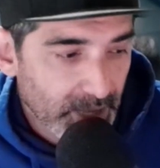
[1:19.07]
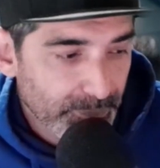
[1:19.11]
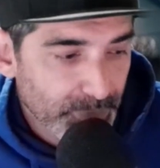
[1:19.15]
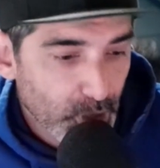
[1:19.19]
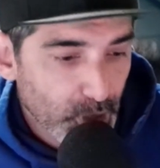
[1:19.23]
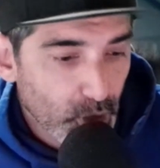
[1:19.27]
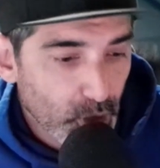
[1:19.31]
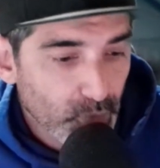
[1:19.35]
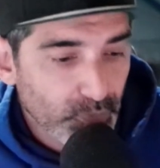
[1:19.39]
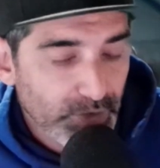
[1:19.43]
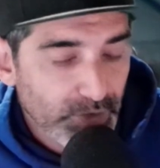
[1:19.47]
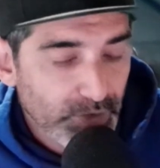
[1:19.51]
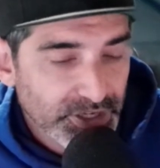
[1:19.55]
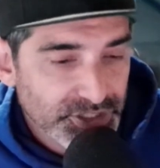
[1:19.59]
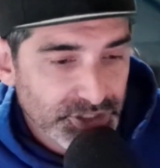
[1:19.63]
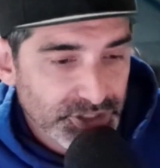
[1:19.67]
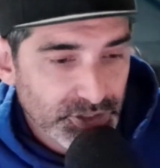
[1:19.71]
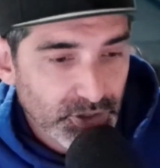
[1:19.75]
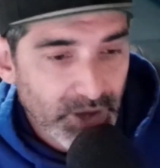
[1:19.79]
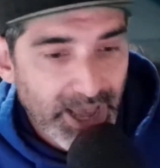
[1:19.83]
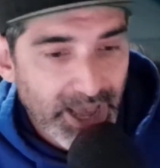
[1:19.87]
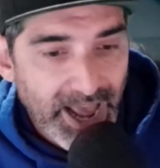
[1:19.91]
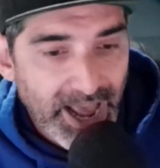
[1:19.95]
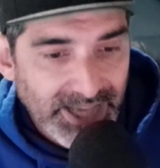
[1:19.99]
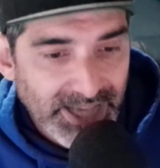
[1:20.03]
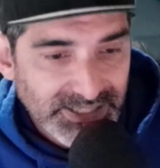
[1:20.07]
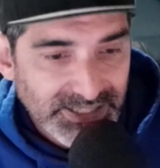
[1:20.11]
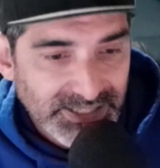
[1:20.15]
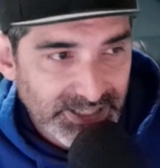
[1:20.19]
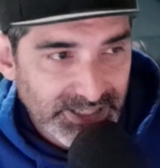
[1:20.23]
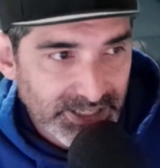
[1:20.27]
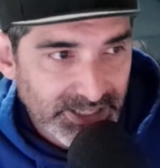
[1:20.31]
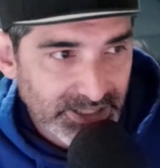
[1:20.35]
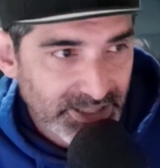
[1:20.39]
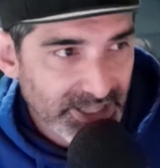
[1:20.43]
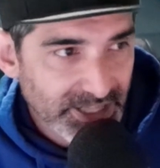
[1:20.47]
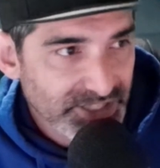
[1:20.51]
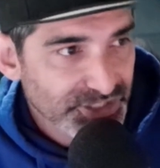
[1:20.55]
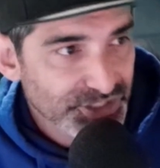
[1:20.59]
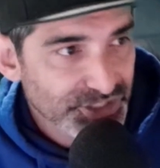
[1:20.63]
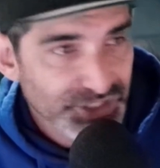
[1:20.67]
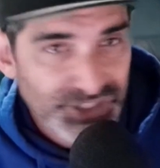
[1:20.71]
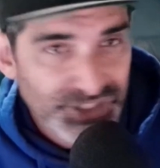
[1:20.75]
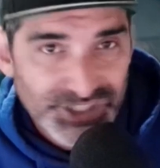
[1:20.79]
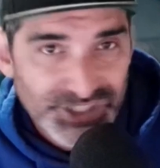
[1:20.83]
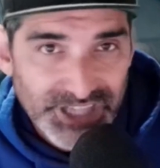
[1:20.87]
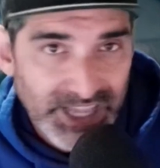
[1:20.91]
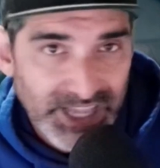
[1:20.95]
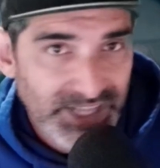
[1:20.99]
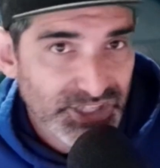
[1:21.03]
original asset, let's
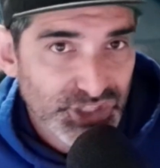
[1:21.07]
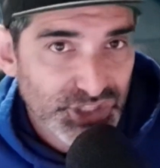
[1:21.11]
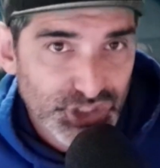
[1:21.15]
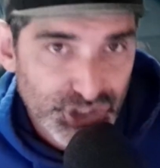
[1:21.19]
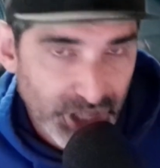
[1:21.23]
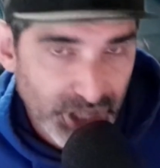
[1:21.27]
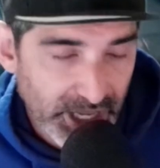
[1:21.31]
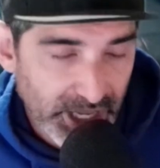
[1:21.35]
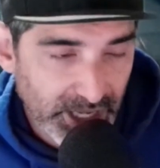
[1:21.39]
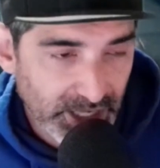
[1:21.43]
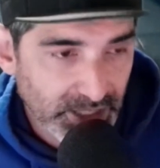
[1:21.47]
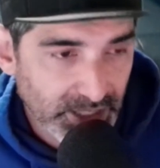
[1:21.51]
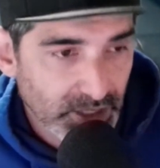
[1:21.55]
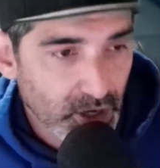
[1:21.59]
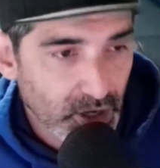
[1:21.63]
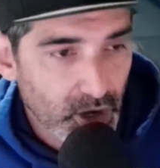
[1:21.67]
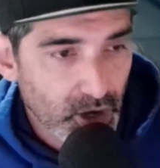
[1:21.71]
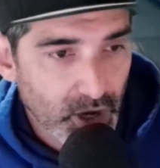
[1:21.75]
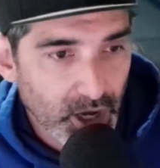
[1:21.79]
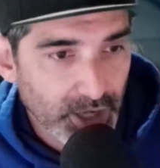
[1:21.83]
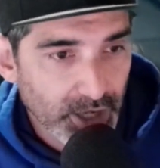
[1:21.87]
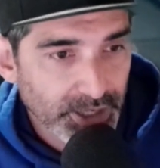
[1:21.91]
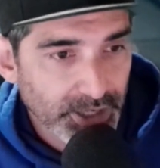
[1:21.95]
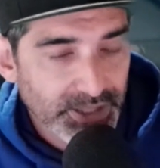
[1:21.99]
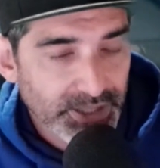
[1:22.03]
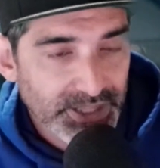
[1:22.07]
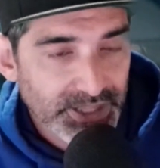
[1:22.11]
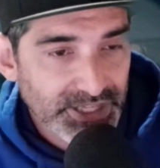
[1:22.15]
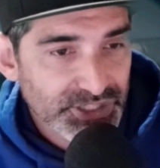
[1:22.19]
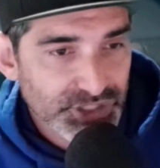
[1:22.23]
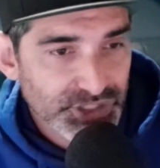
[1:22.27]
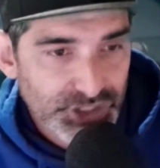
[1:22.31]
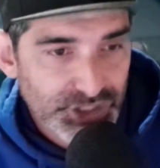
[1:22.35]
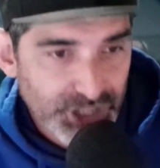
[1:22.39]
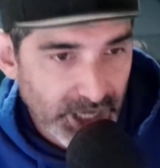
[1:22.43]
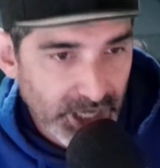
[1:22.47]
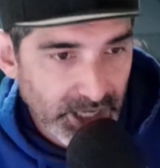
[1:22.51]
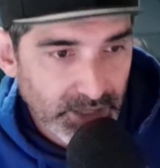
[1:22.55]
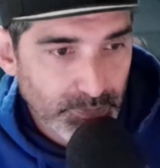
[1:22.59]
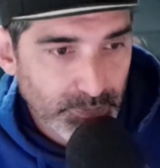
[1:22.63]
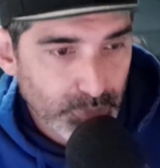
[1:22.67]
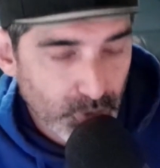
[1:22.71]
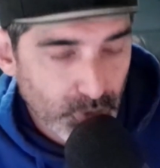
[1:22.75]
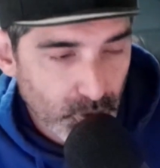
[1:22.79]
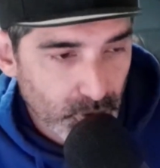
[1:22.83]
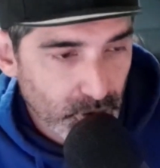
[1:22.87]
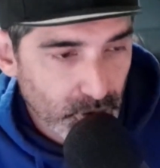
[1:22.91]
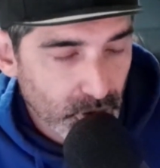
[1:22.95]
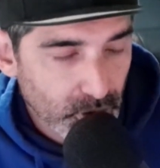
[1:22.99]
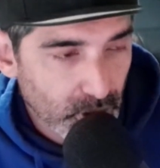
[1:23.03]
just say Shade on this Shade
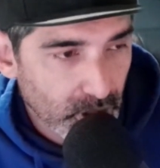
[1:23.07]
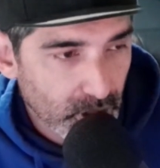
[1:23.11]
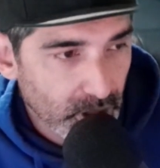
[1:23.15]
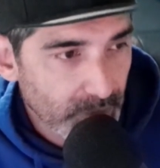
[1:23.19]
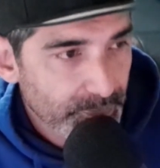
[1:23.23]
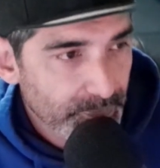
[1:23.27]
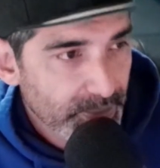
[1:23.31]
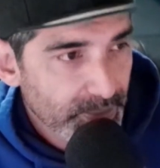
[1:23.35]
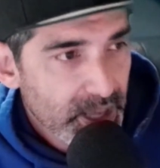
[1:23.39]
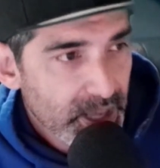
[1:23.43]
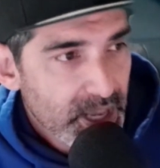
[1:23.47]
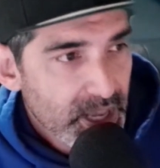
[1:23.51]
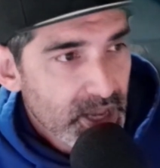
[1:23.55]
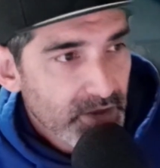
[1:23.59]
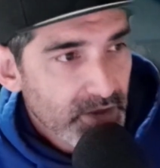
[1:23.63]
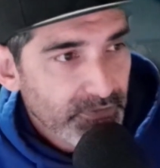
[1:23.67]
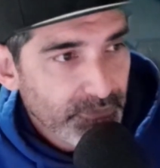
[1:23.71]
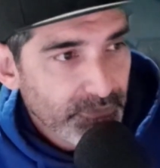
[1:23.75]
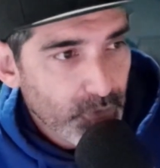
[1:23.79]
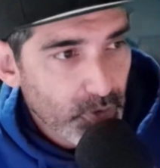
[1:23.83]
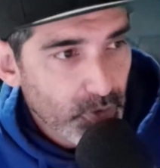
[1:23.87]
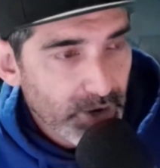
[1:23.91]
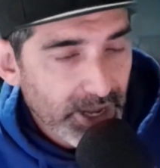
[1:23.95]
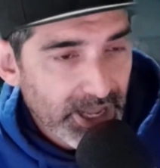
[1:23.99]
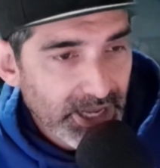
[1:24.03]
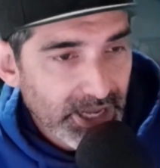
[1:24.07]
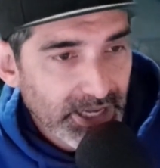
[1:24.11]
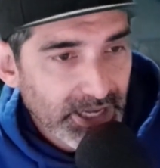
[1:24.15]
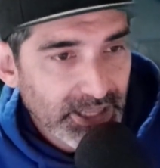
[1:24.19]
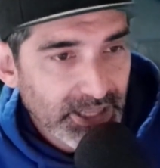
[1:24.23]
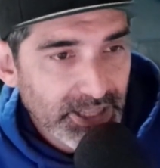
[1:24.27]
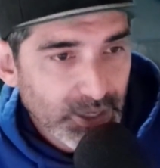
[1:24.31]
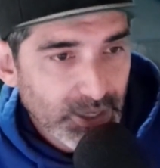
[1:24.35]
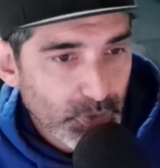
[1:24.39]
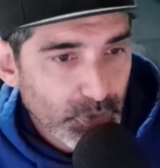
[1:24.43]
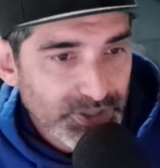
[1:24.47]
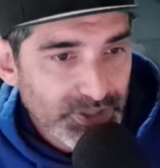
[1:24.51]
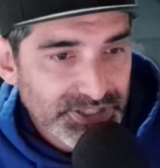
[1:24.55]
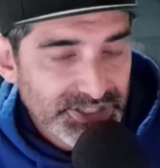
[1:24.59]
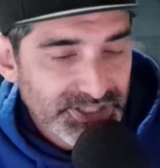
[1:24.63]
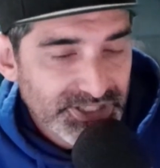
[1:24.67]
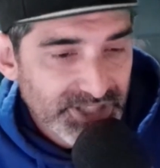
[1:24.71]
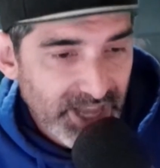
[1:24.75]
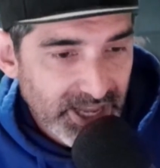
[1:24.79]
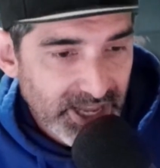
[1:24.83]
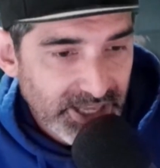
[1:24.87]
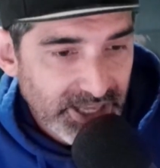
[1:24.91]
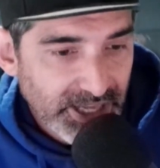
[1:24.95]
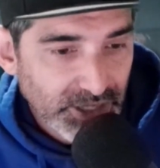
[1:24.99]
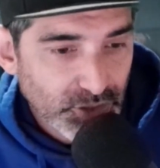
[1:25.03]
protocol, for a liquid
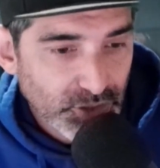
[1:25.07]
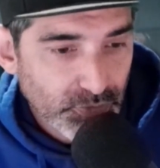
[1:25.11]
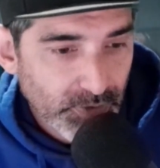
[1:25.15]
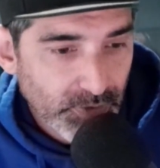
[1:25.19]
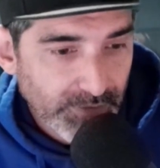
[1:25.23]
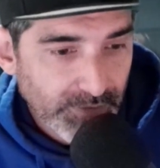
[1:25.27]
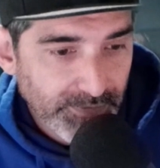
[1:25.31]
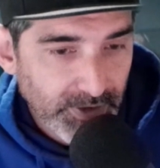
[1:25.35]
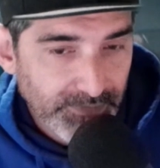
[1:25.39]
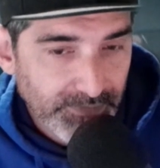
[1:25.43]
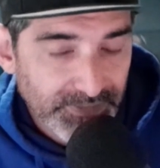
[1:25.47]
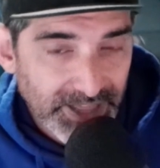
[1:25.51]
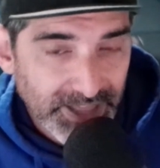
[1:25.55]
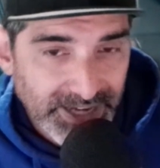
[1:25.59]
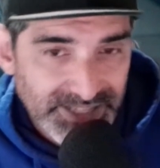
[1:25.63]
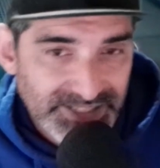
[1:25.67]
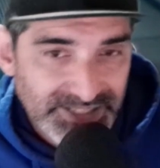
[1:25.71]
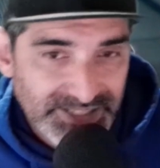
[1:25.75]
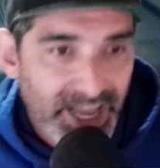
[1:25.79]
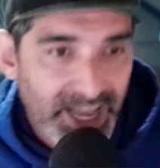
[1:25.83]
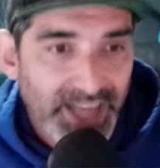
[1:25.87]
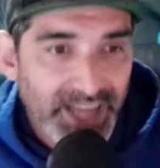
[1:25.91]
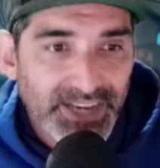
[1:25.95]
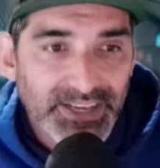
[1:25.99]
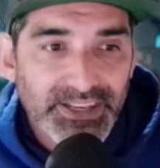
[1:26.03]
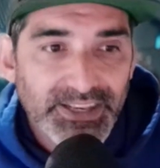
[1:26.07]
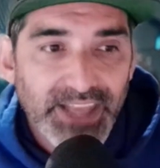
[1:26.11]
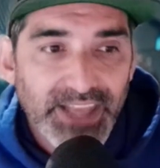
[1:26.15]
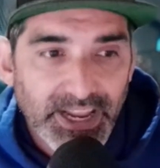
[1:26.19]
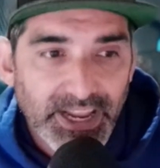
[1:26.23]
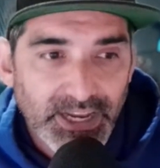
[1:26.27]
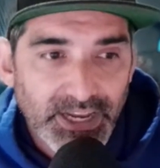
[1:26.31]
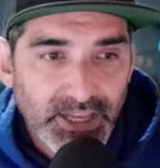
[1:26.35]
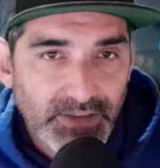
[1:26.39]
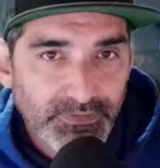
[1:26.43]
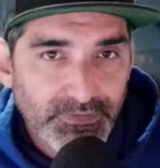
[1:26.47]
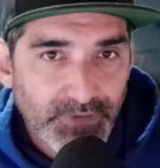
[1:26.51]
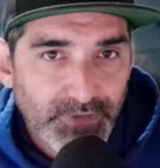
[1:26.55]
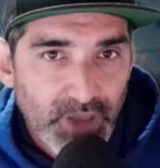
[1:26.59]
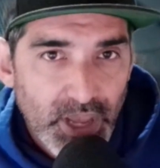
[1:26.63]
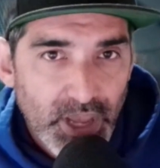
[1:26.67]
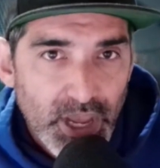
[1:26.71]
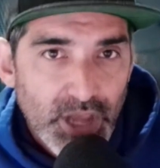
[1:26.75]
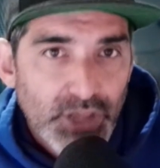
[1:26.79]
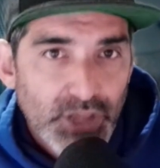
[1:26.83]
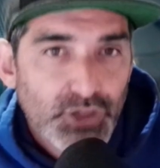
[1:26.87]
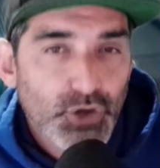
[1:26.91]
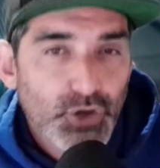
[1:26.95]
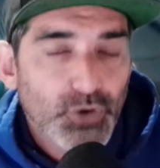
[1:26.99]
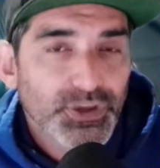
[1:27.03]
staking derivative that is not native,
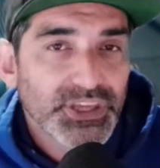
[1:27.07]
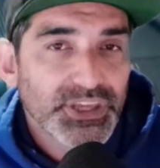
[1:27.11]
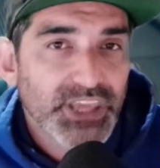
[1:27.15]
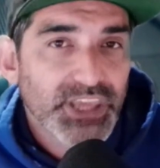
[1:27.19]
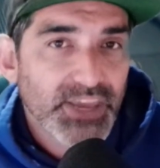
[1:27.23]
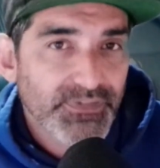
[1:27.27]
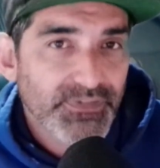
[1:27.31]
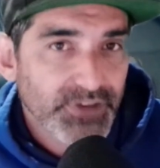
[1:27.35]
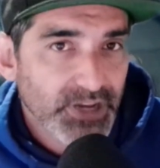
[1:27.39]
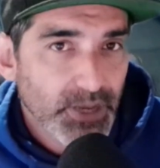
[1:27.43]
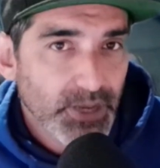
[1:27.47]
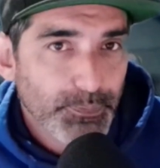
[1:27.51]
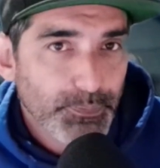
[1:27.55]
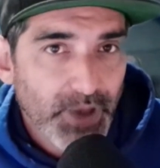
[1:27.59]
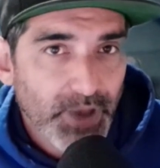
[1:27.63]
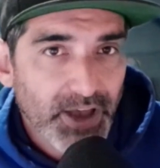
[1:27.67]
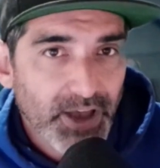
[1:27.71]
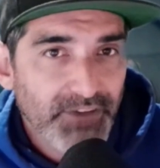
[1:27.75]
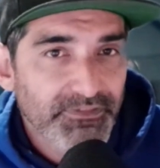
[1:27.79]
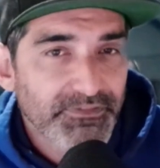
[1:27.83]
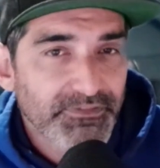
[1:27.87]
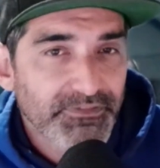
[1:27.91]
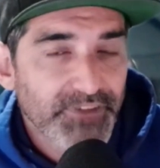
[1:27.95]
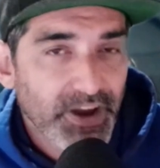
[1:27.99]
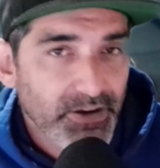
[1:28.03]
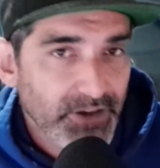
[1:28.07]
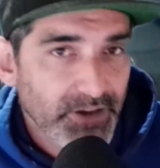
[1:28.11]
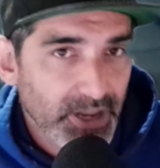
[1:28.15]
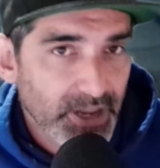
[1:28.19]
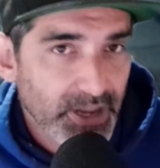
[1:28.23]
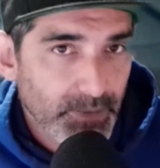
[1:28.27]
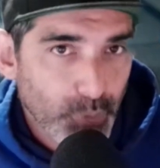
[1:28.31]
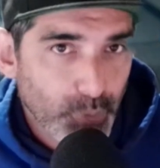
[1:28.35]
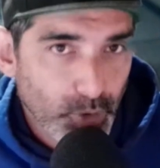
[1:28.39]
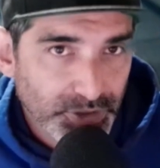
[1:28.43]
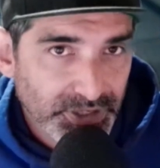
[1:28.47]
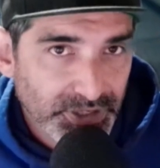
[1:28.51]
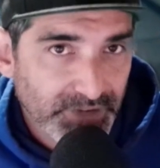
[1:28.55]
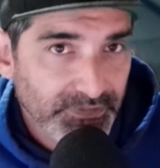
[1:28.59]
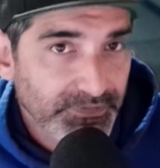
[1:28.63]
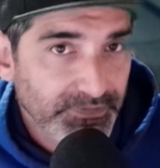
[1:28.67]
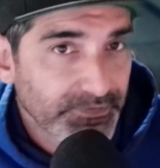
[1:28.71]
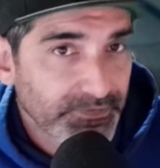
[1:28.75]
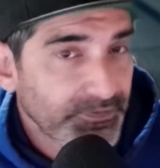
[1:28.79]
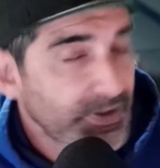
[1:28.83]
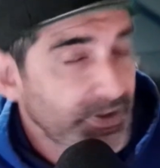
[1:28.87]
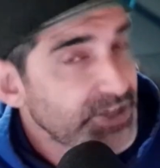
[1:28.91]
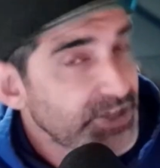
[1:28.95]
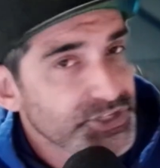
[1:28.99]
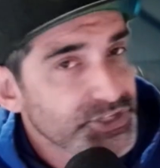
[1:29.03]
you're giving up a very important
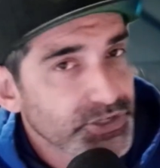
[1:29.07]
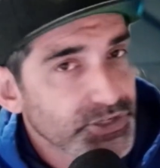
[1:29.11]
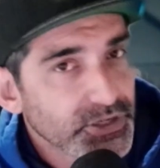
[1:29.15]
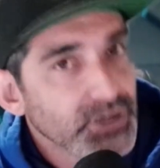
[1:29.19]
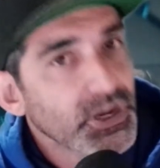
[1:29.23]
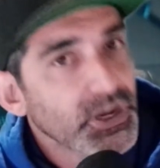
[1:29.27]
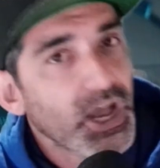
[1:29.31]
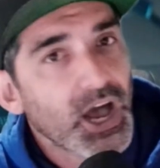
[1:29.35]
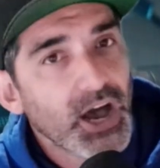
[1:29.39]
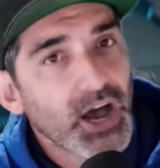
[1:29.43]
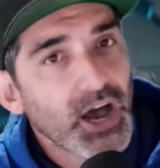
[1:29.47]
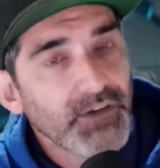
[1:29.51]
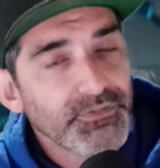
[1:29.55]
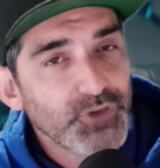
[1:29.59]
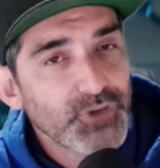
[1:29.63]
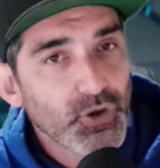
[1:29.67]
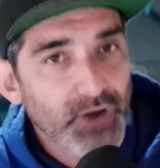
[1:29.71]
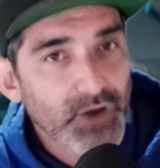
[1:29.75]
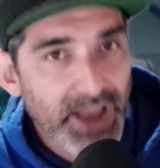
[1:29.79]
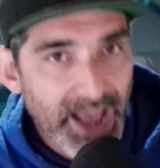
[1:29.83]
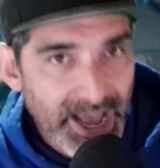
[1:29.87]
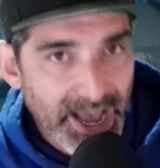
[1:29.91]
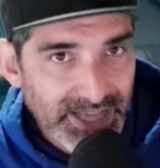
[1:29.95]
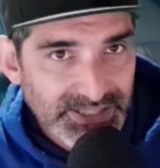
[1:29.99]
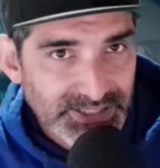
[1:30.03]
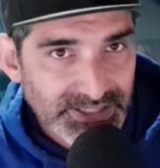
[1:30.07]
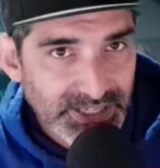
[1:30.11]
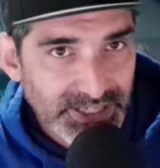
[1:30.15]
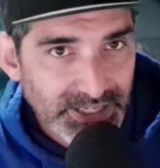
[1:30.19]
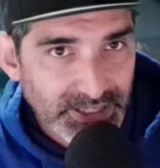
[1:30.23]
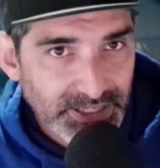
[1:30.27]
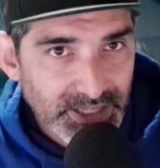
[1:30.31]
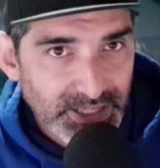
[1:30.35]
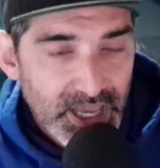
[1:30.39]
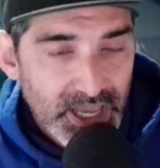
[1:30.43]
feature of your asset